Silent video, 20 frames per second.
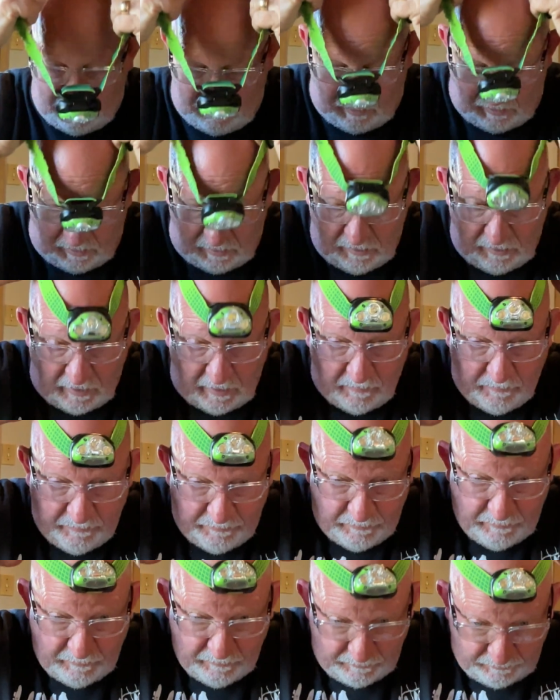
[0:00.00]
clip
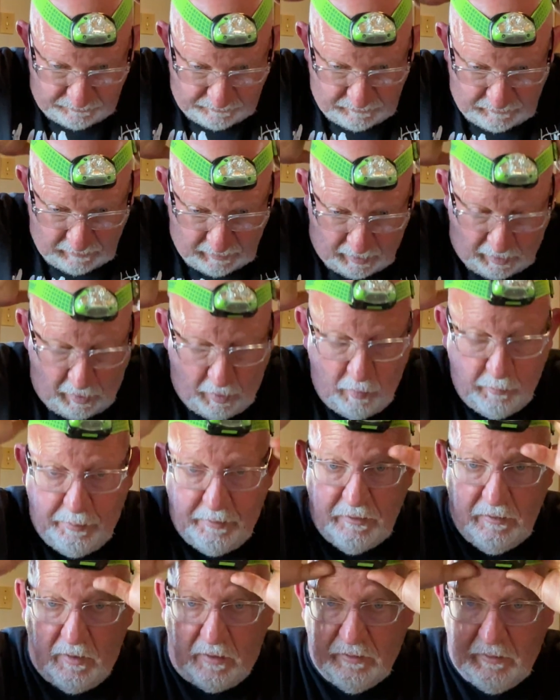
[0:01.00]

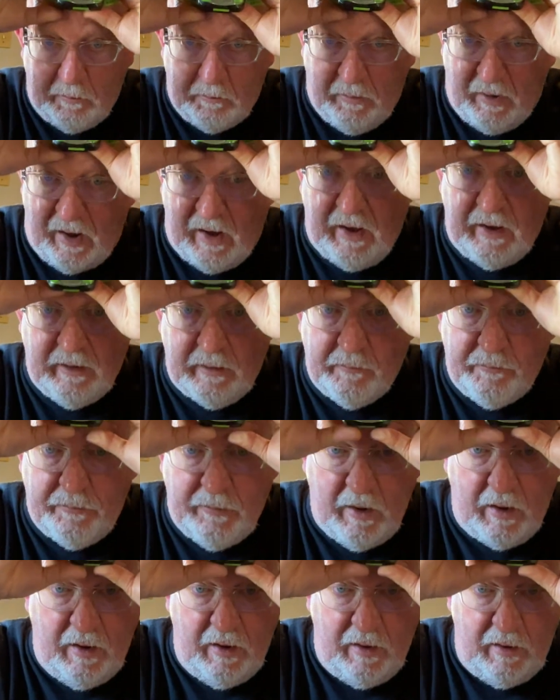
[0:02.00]
open on the bottom.
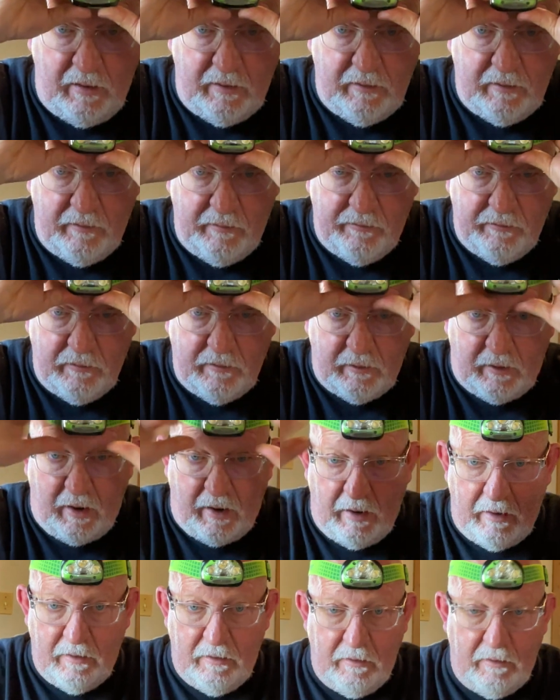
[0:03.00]

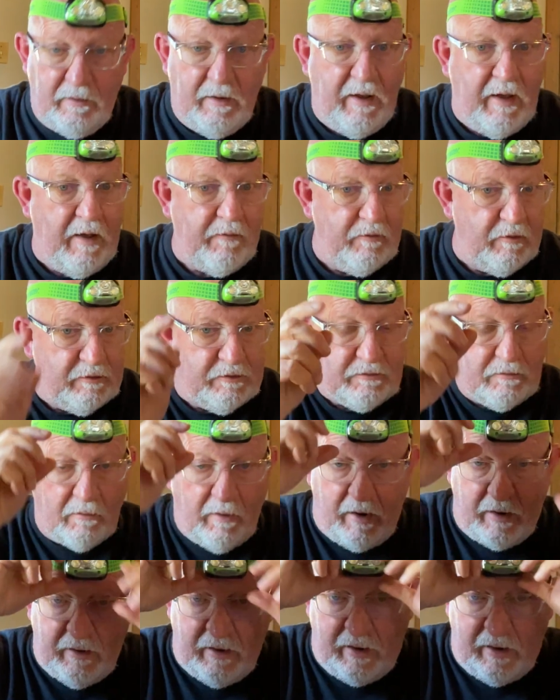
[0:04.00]
Okay, you can have your
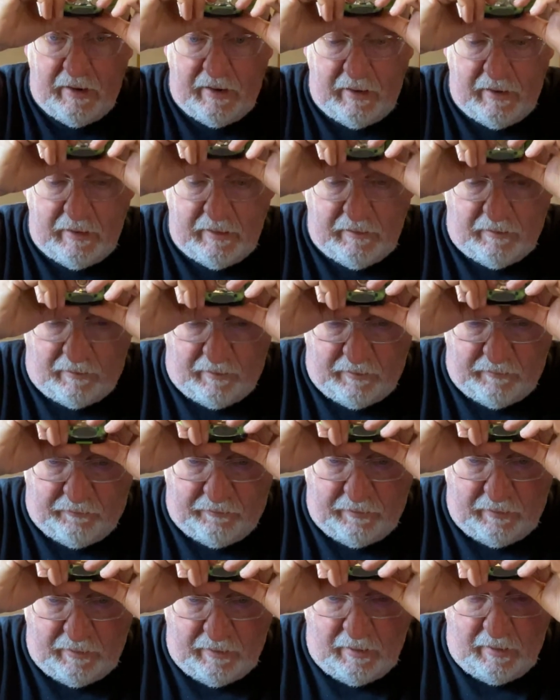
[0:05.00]
straight ahead, or if,
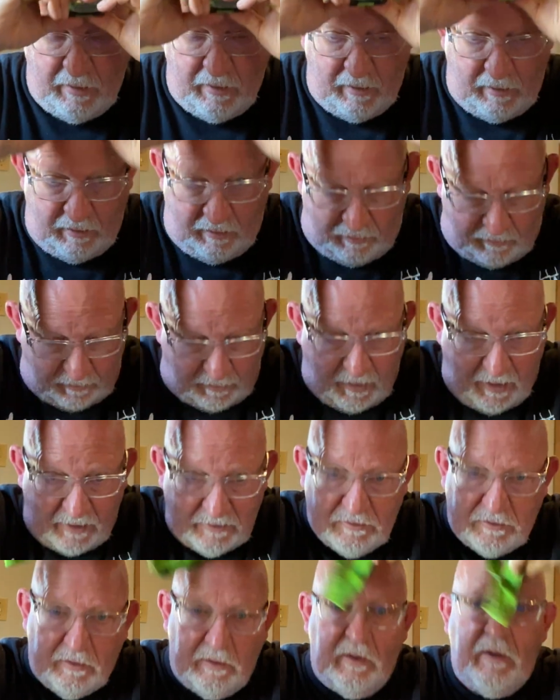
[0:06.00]
well,
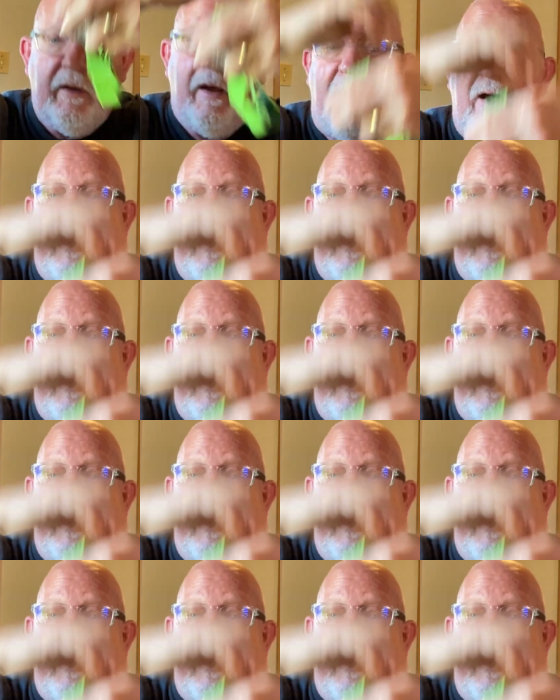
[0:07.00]
actually, I